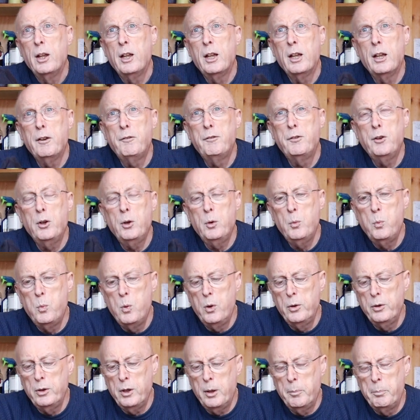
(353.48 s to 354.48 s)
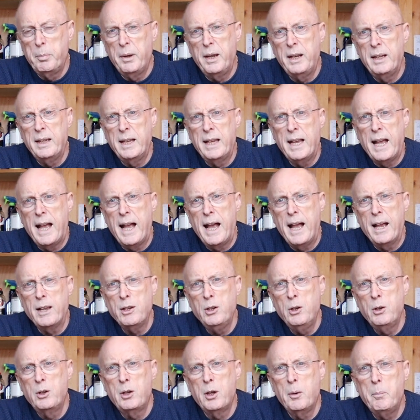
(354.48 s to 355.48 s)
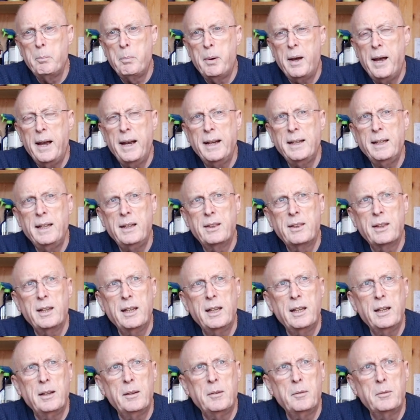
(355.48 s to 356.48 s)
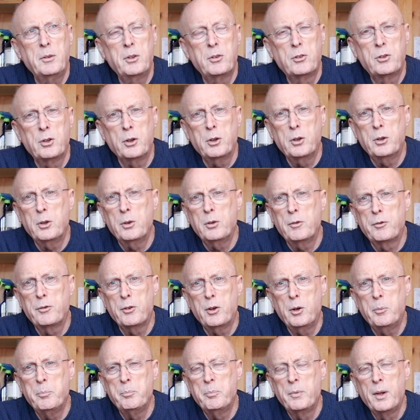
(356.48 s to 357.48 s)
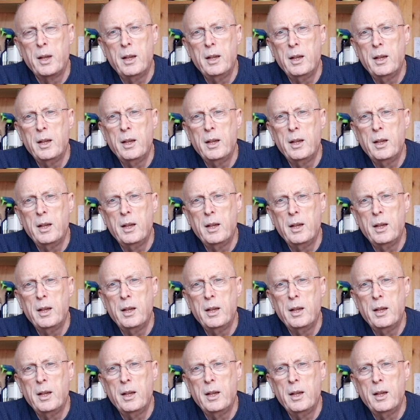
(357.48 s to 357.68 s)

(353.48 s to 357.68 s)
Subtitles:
if you want a beanie hat you can pay anything from